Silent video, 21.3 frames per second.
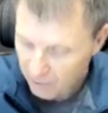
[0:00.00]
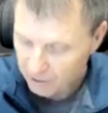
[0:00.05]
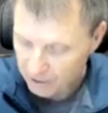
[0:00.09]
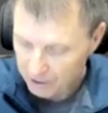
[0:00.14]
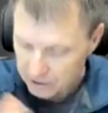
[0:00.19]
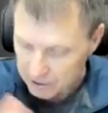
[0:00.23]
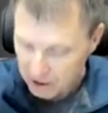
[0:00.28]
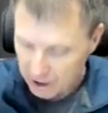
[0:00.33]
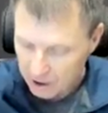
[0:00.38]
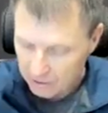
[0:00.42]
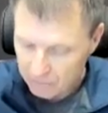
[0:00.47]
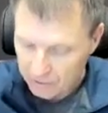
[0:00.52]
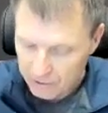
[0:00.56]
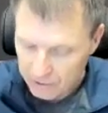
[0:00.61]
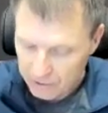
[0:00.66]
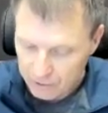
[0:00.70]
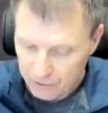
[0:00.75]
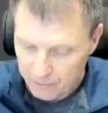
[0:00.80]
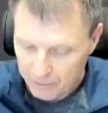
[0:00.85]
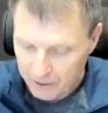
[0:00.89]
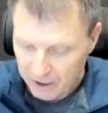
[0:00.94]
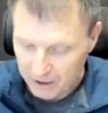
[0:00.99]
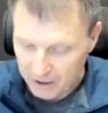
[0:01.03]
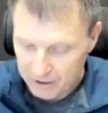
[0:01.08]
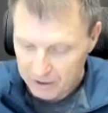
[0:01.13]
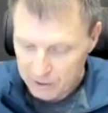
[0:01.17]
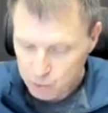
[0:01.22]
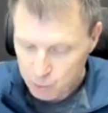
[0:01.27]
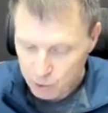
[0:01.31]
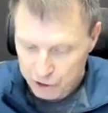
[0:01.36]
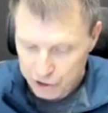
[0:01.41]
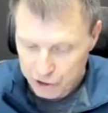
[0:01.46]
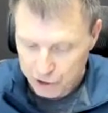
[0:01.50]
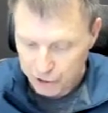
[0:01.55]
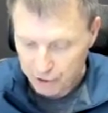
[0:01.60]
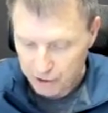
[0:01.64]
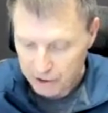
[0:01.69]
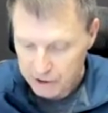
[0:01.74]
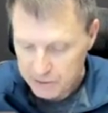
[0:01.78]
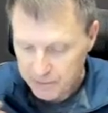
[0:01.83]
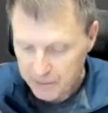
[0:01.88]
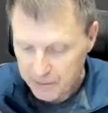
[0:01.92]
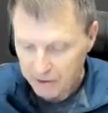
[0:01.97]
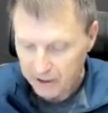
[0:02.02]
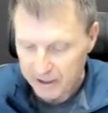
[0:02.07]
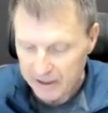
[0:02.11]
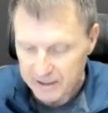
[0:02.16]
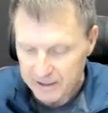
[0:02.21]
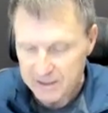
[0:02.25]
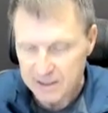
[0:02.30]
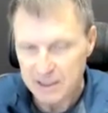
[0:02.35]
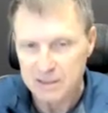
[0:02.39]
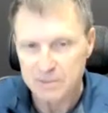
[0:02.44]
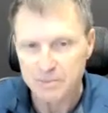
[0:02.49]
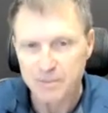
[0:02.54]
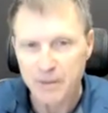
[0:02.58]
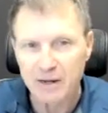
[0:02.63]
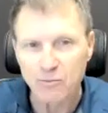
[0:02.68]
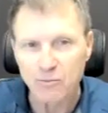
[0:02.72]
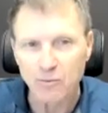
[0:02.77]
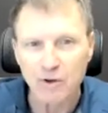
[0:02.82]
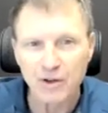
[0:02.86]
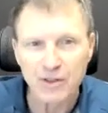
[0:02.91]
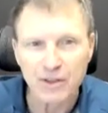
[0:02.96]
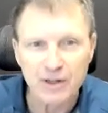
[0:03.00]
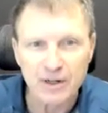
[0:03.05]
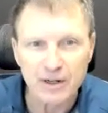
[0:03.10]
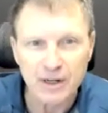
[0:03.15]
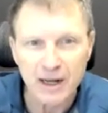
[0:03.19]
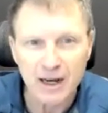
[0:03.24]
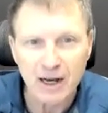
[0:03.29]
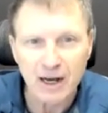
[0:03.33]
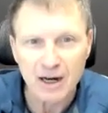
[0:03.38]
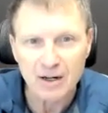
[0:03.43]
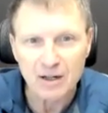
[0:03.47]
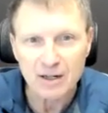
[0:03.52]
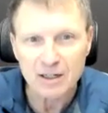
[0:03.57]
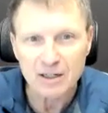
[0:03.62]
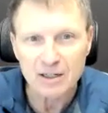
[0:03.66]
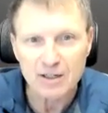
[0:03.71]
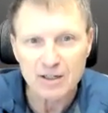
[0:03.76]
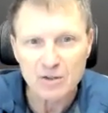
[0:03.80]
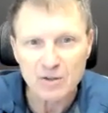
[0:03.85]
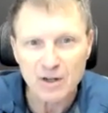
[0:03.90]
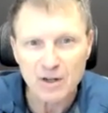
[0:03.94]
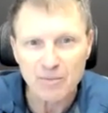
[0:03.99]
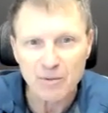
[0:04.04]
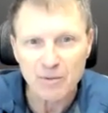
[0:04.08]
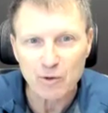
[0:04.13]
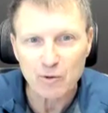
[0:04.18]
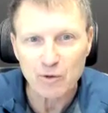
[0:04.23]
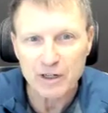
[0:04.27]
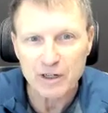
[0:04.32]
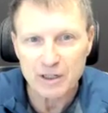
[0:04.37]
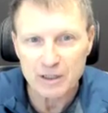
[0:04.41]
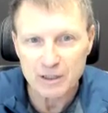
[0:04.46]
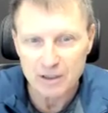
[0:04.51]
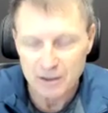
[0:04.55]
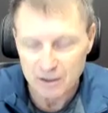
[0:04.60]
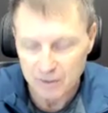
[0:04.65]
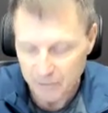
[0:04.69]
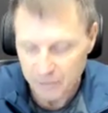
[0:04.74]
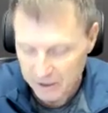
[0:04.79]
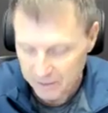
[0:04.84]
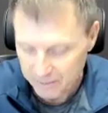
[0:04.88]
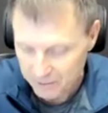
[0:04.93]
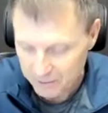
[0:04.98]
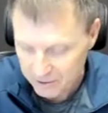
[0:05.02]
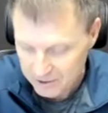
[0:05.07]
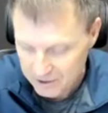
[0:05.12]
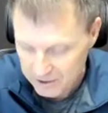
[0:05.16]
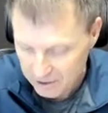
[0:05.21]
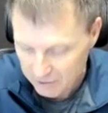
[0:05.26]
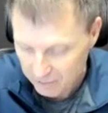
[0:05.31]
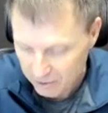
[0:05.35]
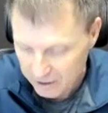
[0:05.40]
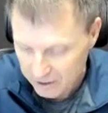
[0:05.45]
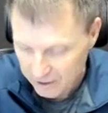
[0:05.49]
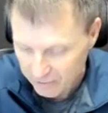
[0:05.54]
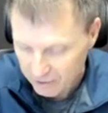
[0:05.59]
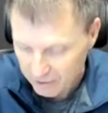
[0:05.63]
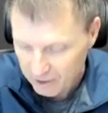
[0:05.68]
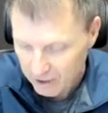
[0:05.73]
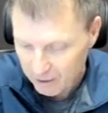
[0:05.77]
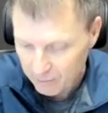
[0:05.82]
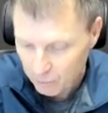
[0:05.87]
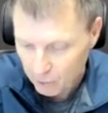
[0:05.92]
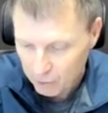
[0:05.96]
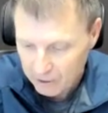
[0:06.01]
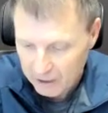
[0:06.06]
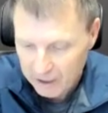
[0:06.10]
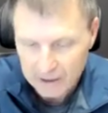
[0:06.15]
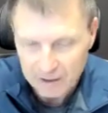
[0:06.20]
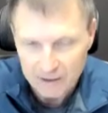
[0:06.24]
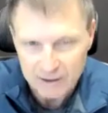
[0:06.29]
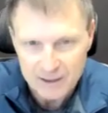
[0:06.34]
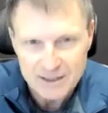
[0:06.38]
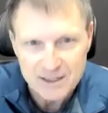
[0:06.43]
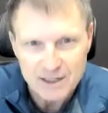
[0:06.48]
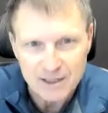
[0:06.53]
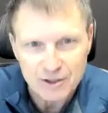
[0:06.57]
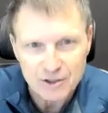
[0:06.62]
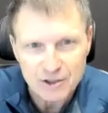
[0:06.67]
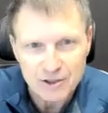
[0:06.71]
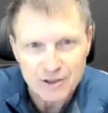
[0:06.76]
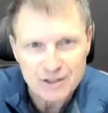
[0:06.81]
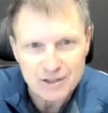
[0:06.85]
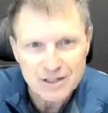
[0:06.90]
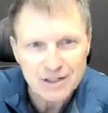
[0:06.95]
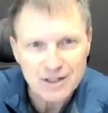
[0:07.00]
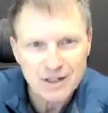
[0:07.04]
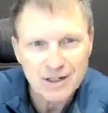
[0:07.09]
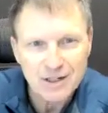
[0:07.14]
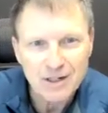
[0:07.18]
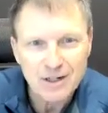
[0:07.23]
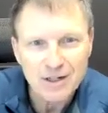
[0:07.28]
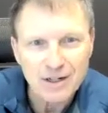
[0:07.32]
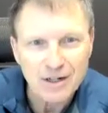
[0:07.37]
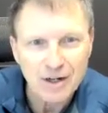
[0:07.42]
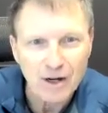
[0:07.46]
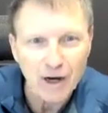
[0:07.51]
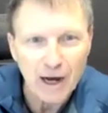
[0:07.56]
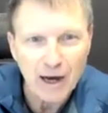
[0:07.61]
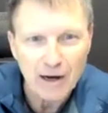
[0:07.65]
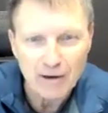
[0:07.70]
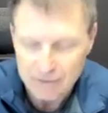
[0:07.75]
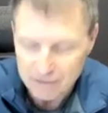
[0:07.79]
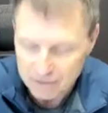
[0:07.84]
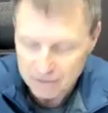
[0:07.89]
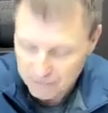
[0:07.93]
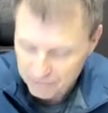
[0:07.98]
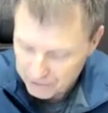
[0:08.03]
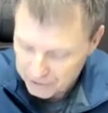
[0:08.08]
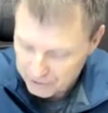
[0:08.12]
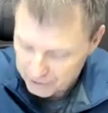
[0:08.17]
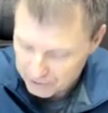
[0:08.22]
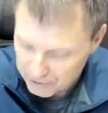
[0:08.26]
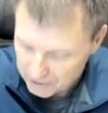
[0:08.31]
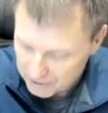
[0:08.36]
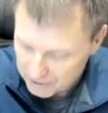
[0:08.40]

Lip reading: I want to talk with you about is what your experience has been with it now, because I've been reading in the papers that we have a lot more IRS agents out in the field,